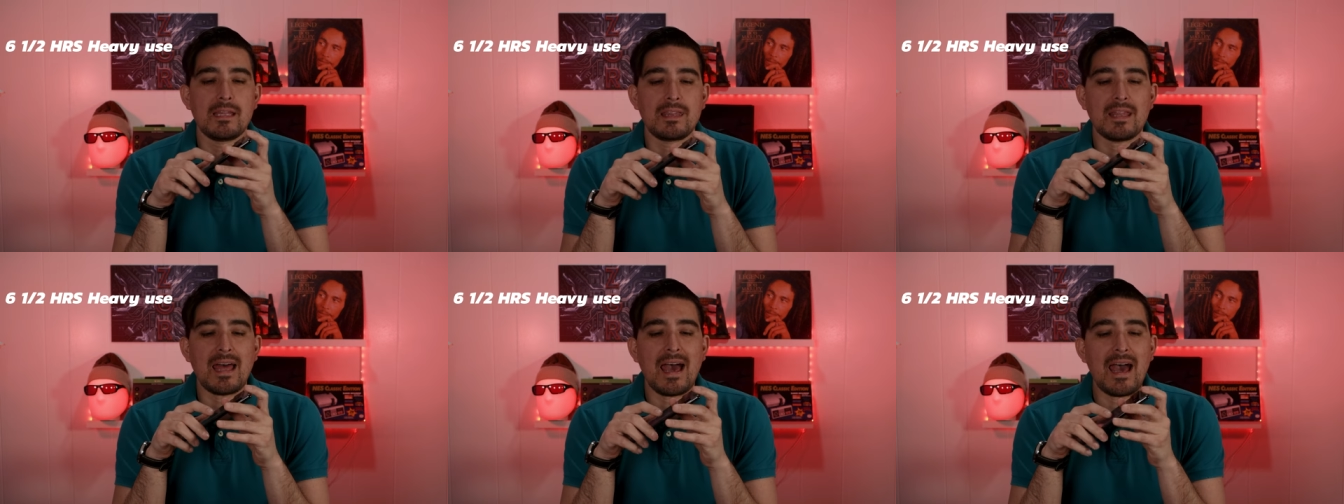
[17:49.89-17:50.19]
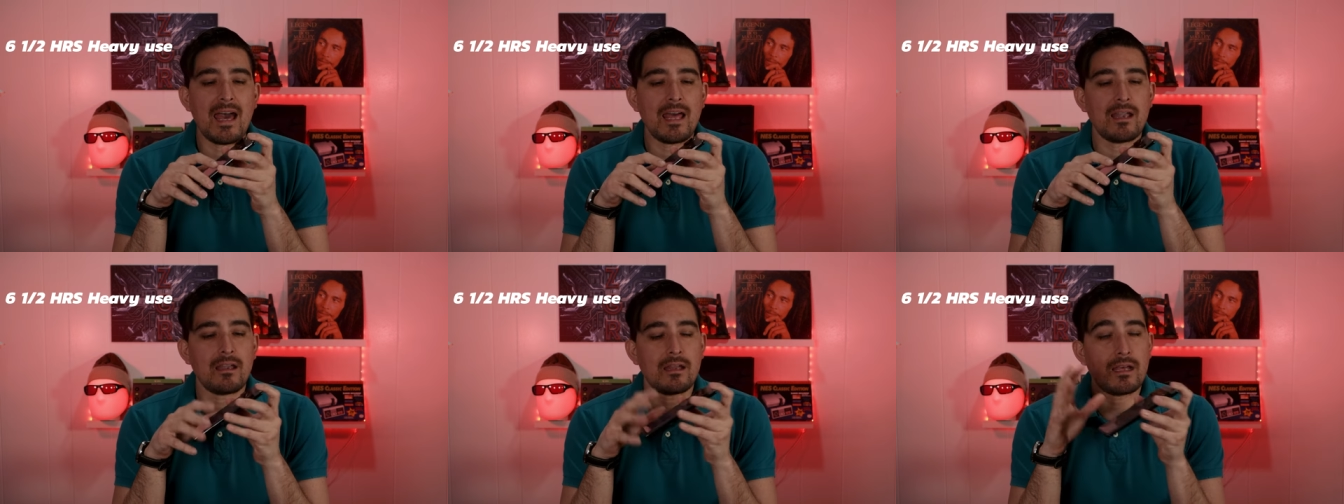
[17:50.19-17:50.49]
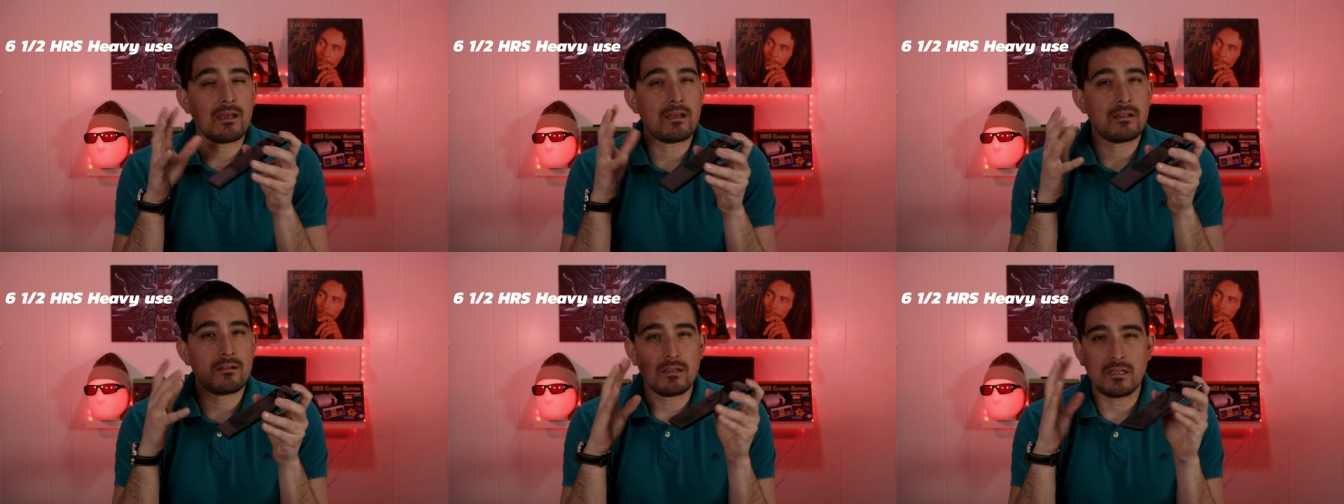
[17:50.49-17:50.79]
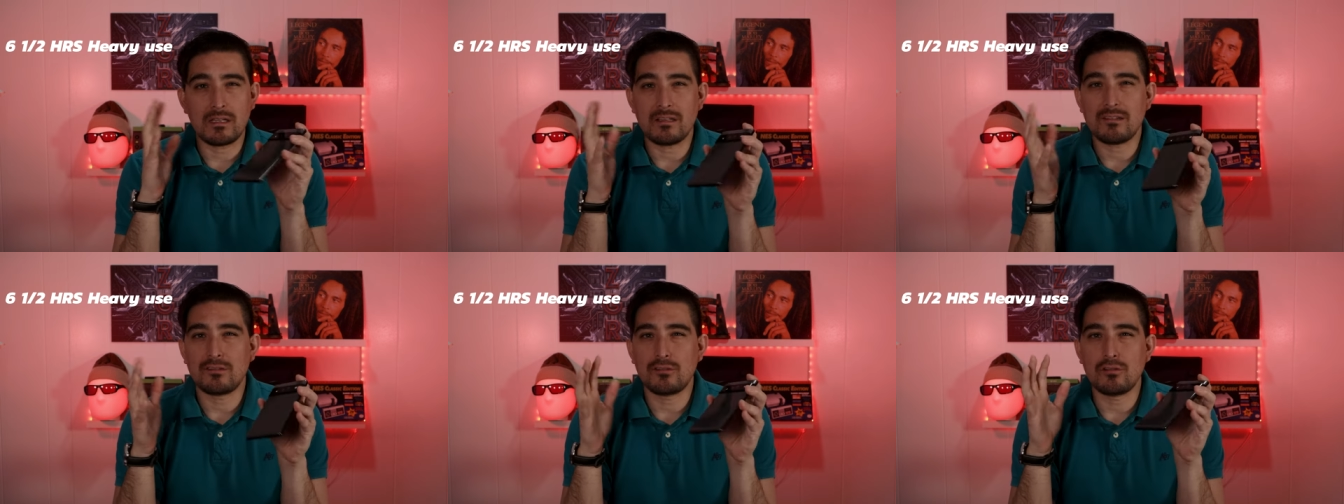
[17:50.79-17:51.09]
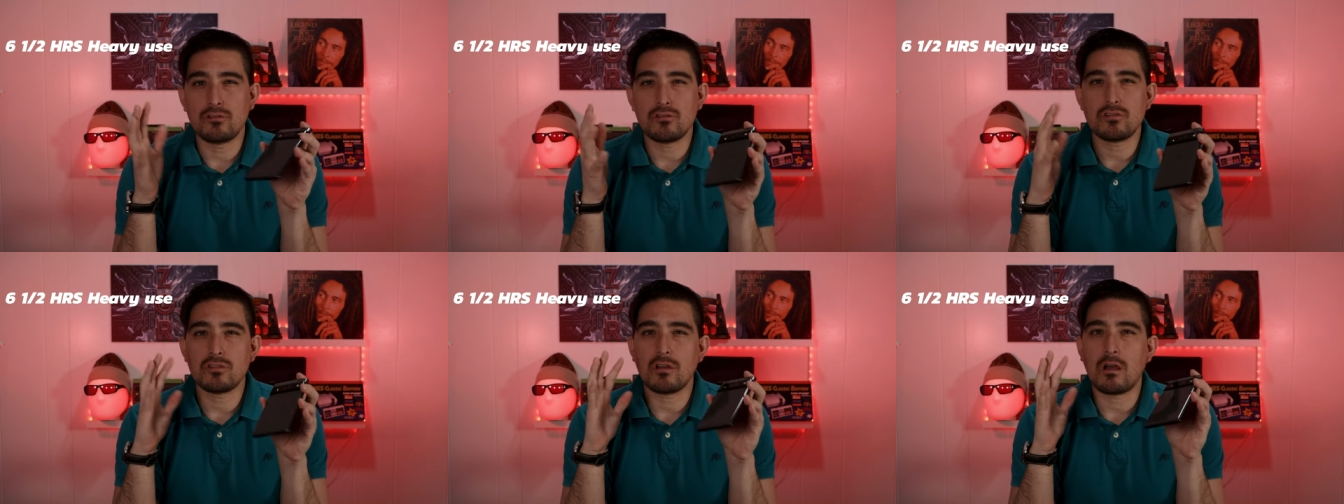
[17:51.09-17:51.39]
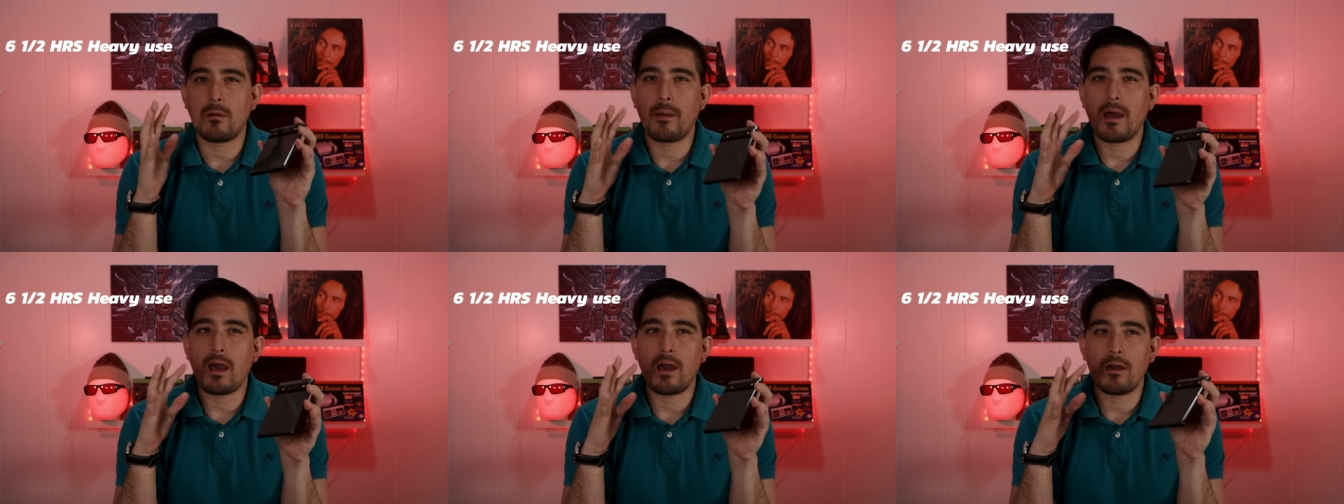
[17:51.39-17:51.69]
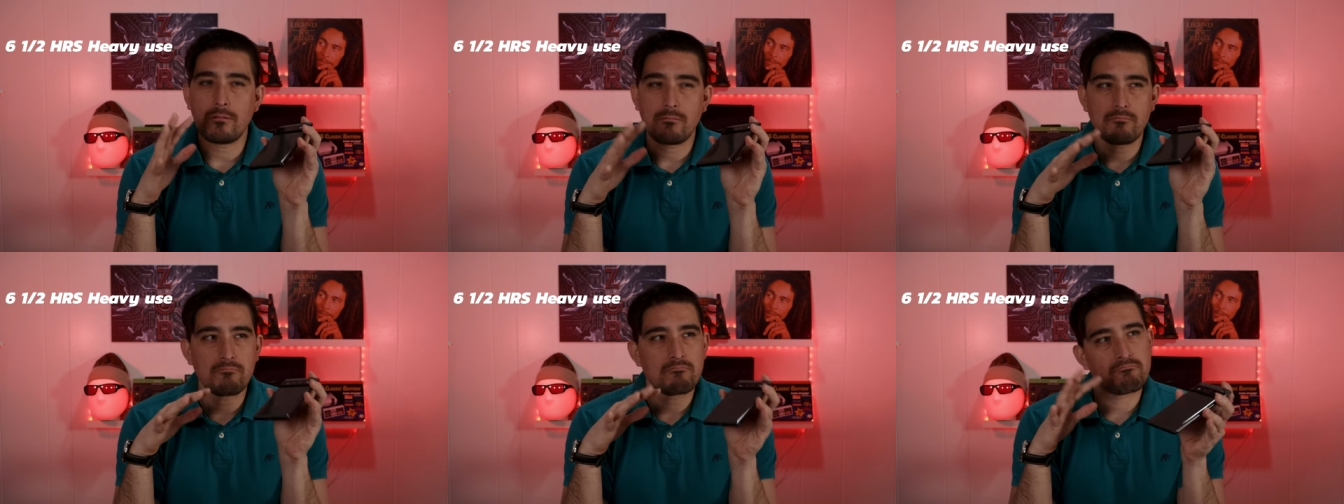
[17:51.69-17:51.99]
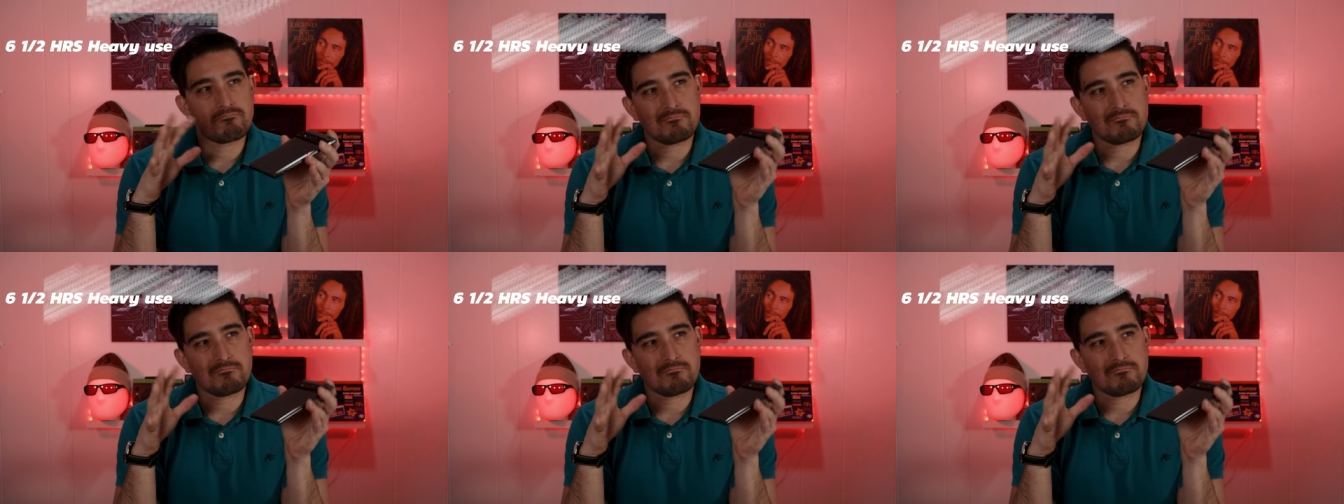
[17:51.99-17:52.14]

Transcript: that is usually about